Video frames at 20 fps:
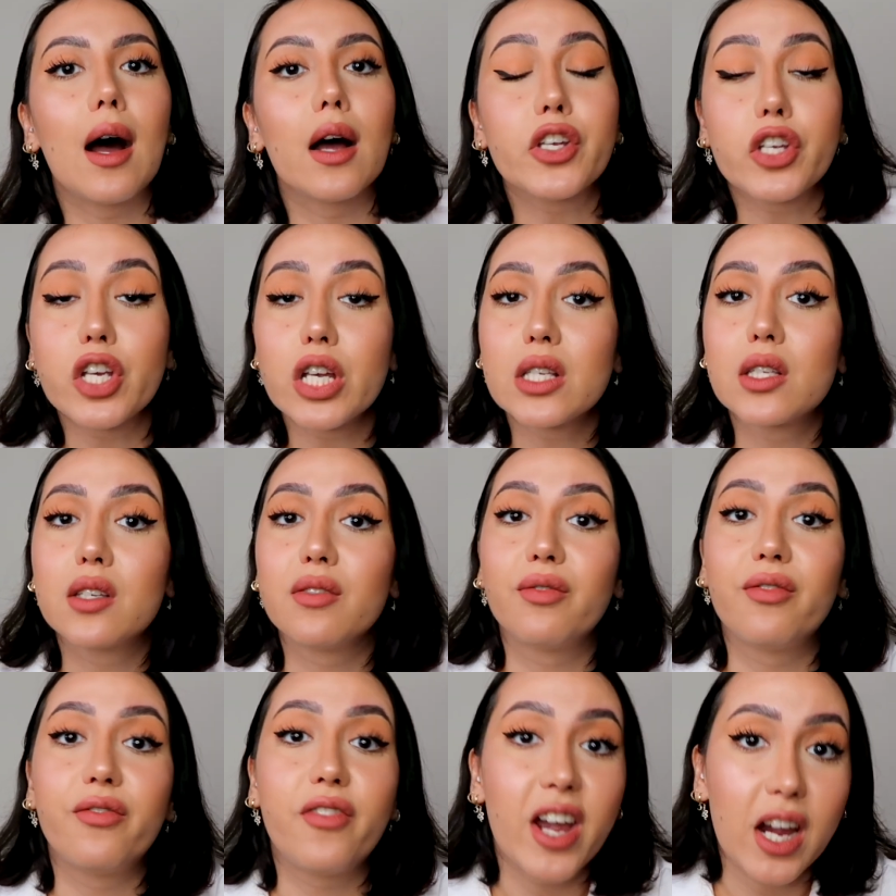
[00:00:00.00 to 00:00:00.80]
She's
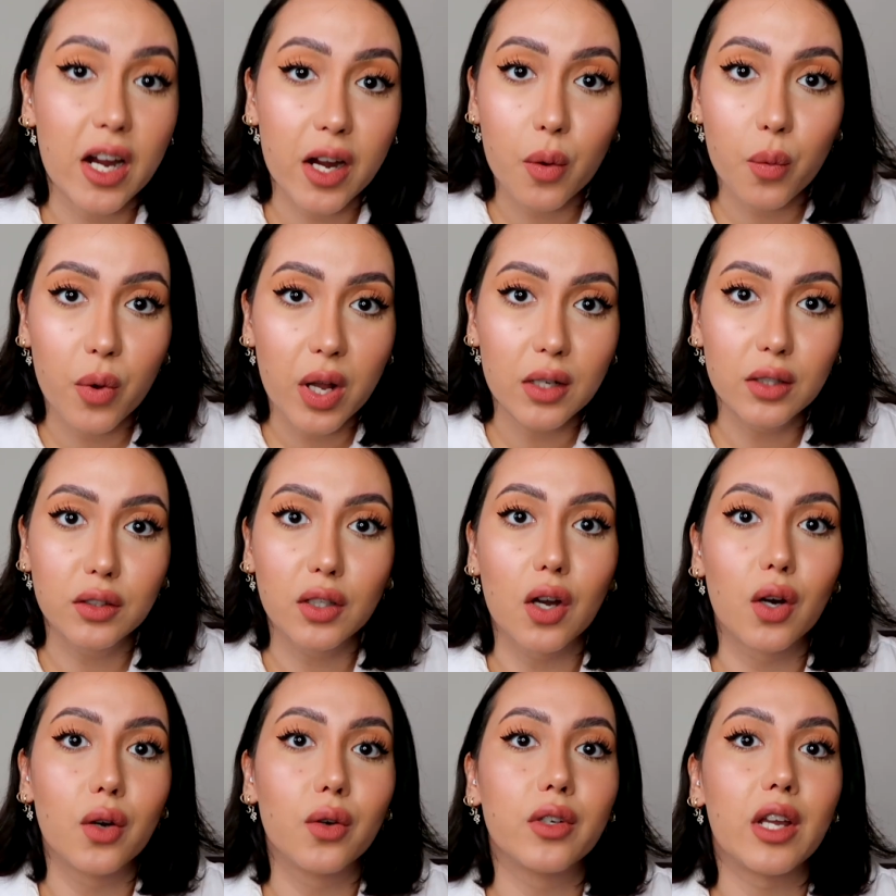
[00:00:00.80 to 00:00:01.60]
very well
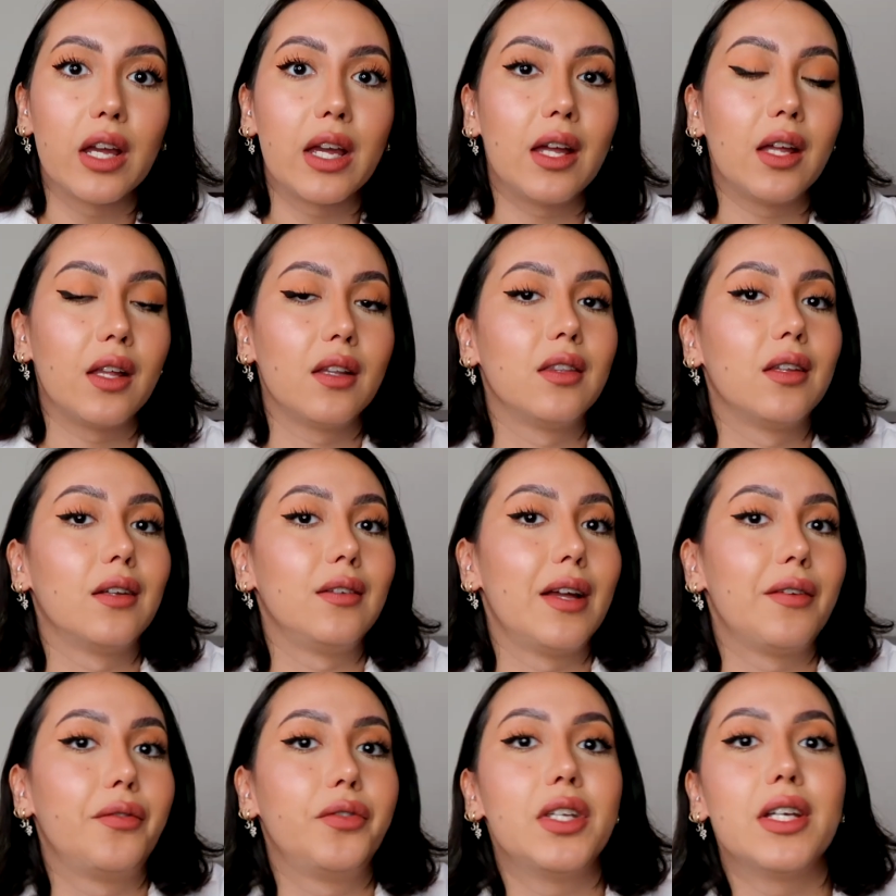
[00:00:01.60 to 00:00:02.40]
known in the
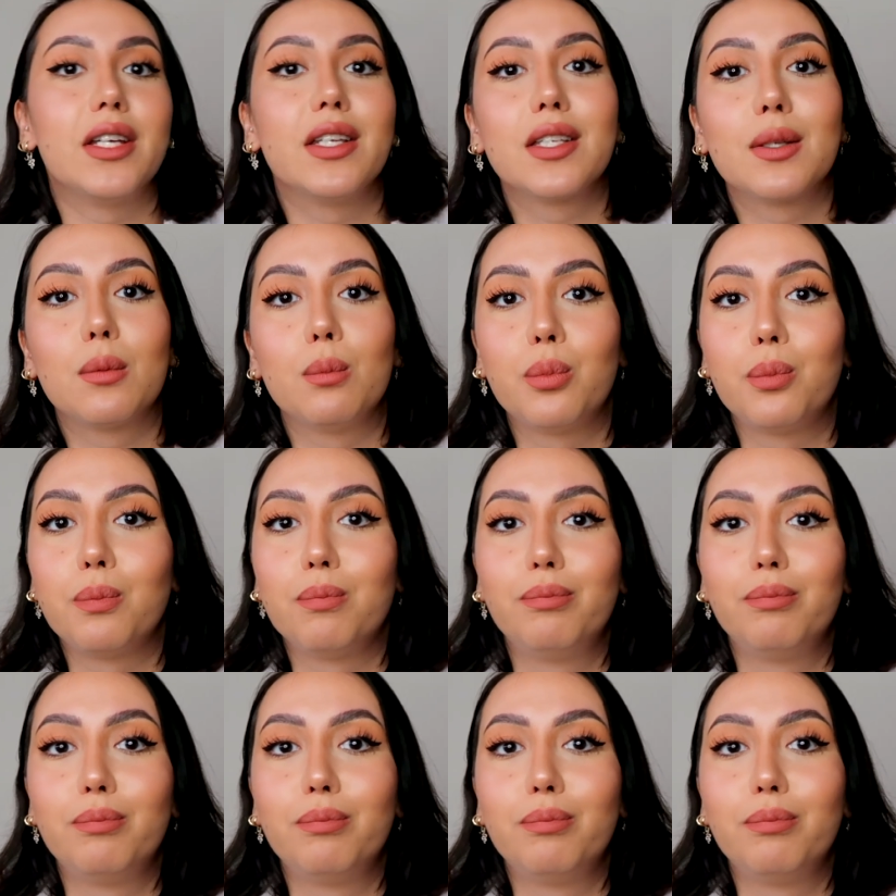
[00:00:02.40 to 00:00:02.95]
leftist